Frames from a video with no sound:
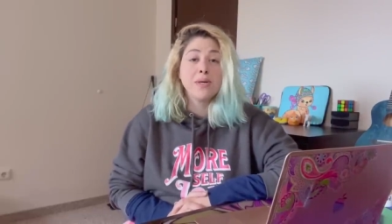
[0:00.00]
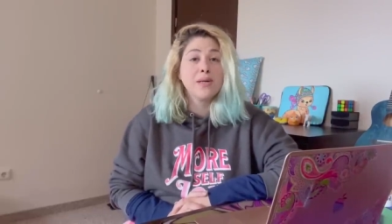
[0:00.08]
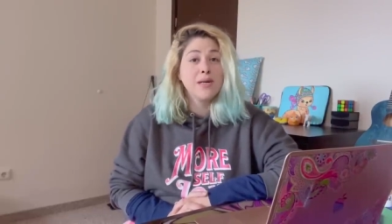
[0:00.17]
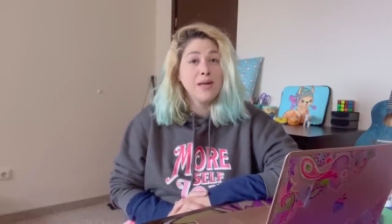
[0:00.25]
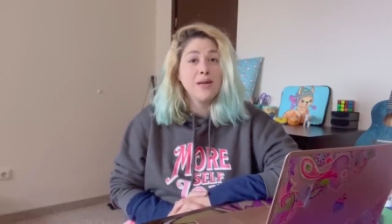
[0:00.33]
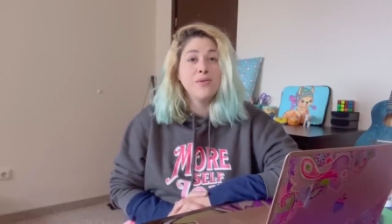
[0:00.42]

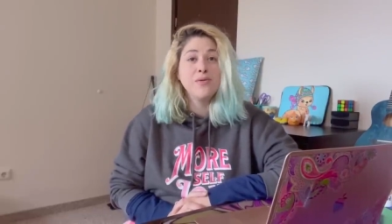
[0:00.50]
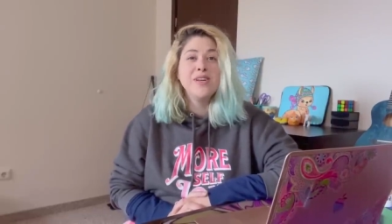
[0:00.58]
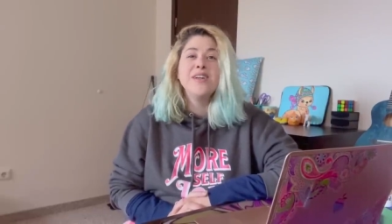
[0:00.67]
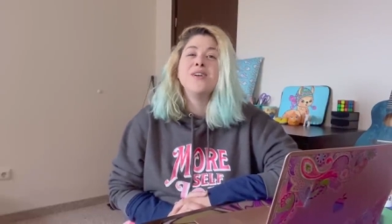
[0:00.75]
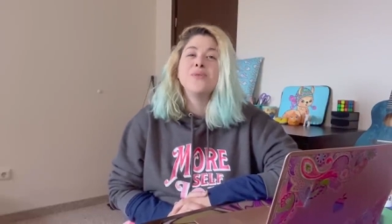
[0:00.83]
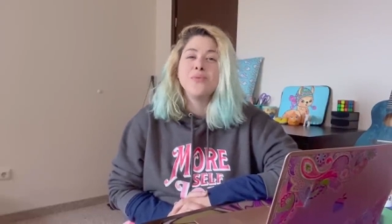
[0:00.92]
now
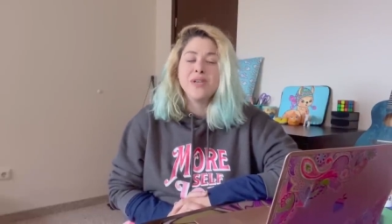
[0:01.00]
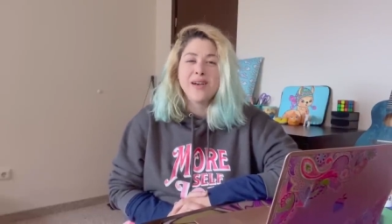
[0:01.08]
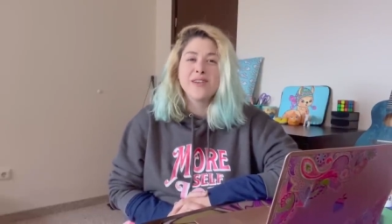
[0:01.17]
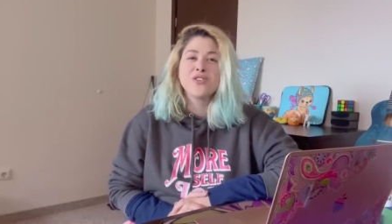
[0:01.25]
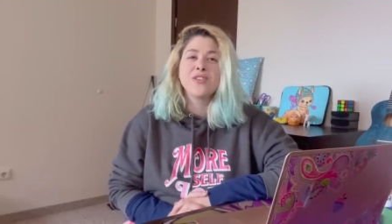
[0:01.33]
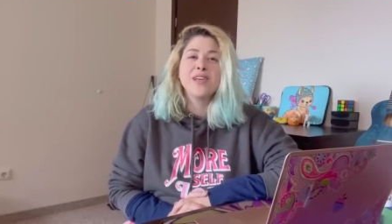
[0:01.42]
we
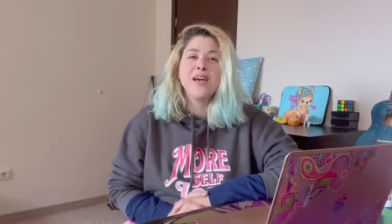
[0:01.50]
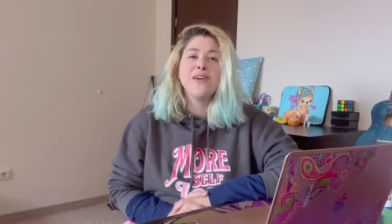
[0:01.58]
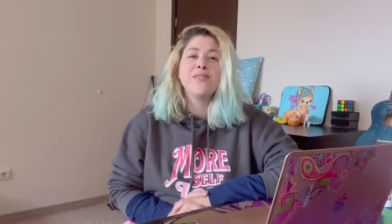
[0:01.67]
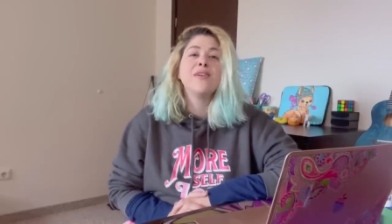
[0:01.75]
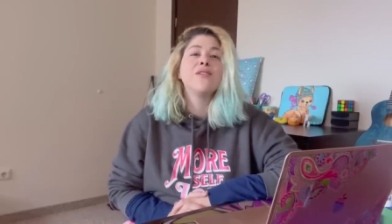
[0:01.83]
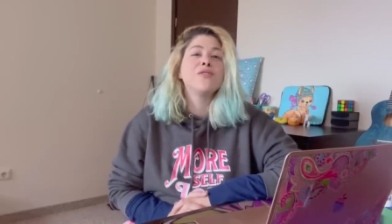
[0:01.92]
actually have
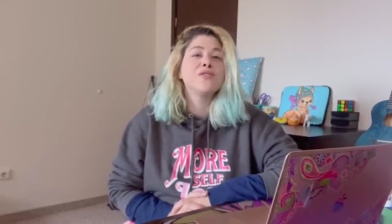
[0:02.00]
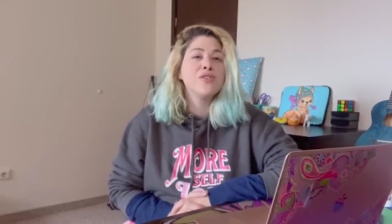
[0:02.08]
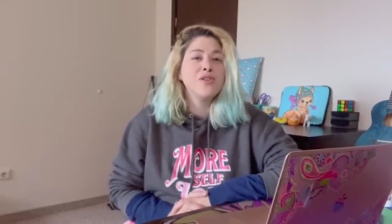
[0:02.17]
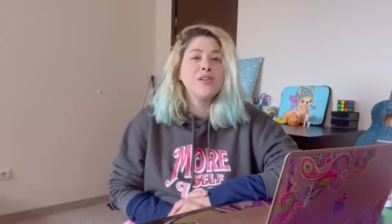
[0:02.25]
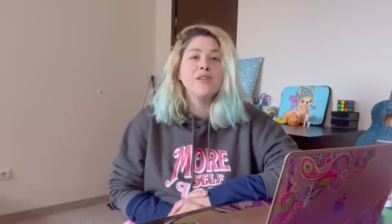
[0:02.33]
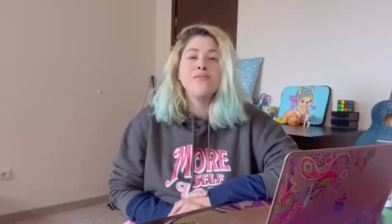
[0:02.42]
an
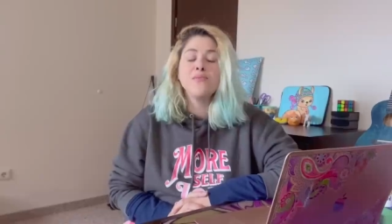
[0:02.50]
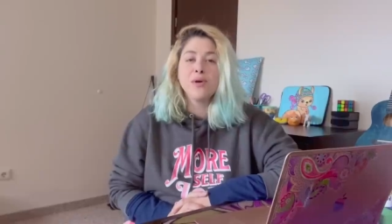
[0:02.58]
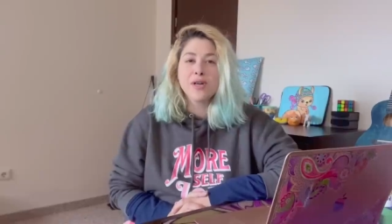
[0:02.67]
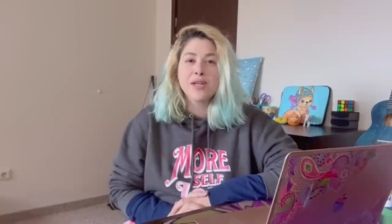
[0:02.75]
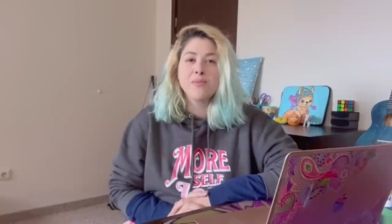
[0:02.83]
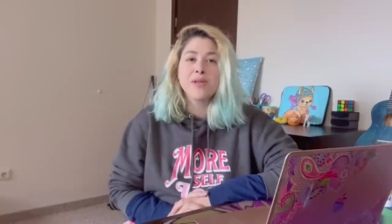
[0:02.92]
alternative
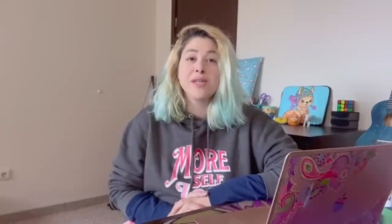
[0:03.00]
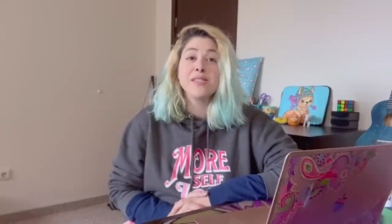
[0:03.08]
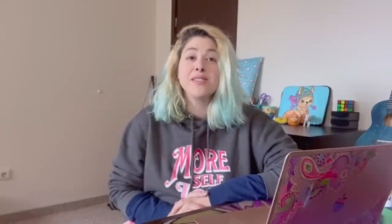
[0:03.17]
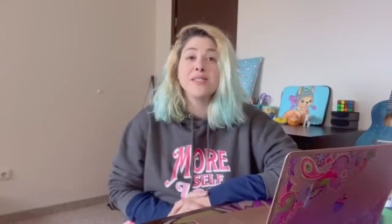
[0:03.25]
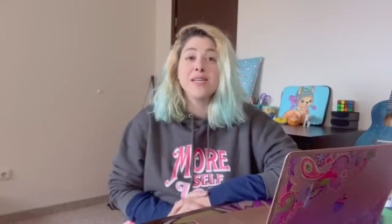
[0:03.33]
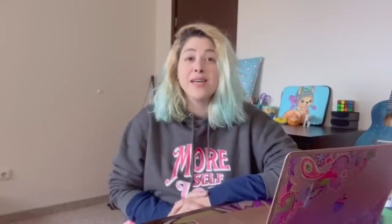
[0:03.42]

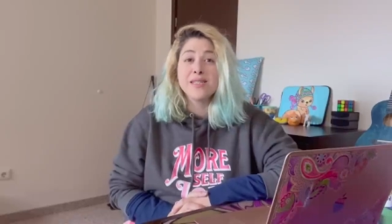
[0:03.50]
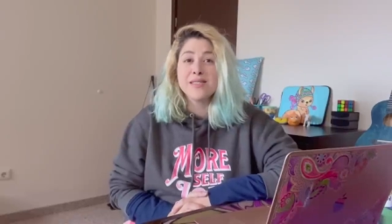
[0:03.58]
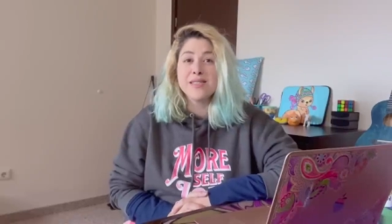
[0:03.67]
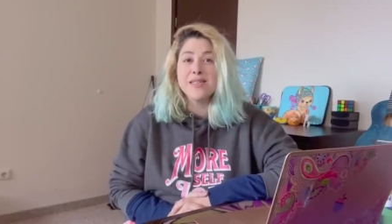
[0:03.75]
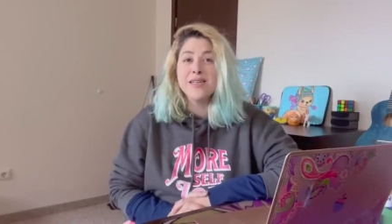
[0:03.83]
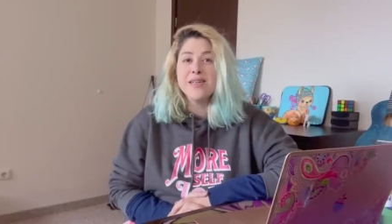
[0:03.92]
marketplace to
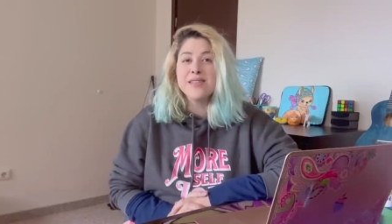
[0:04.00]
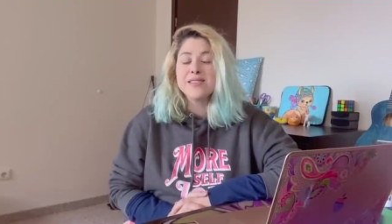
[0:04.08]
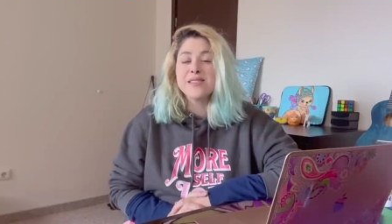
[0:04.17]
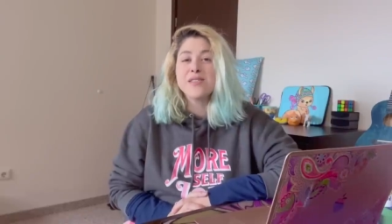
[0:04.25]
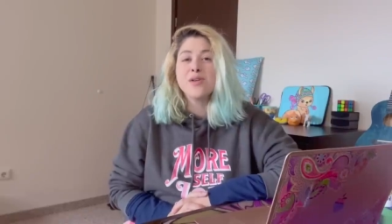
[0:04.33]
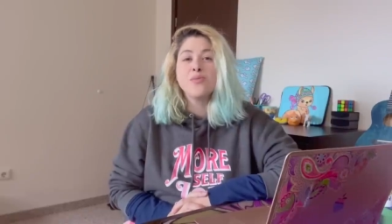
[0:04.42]
Etsy
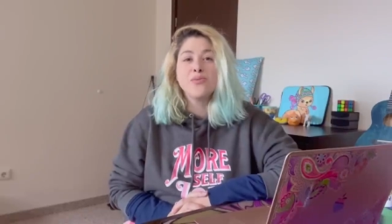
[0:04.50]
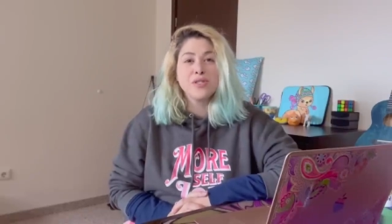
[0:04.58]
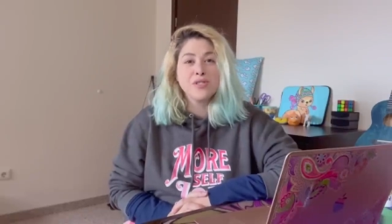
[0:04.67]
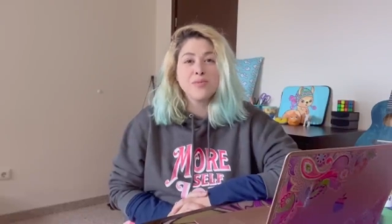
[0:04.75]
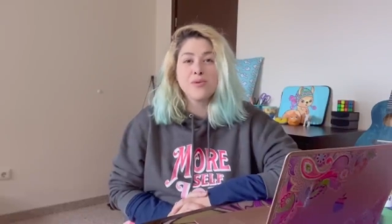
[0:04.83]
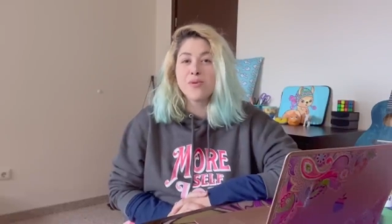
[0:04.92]
to sell
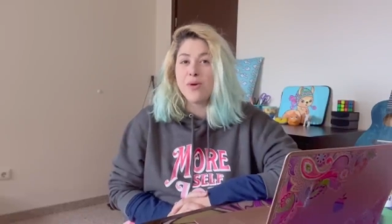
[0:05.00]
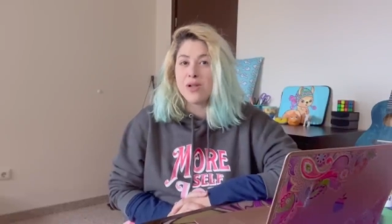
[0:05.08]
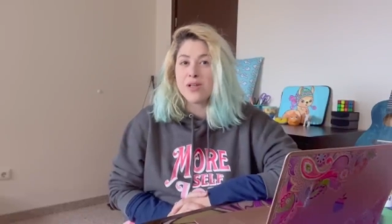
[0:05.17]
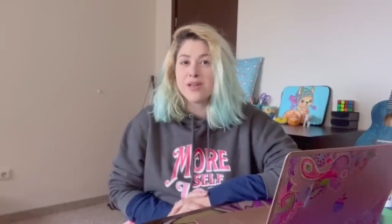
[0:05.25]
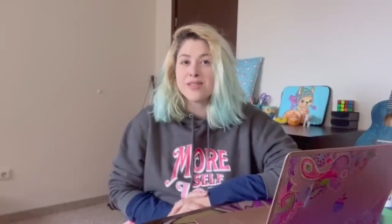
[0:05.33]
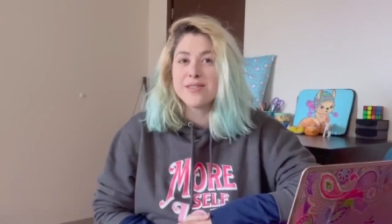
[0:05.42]
printable
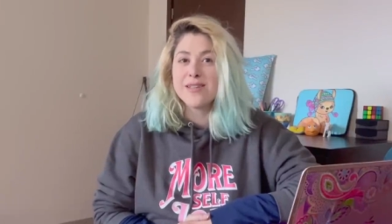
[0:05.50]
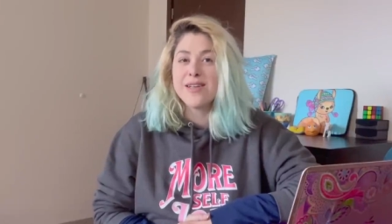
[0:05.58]
wall art.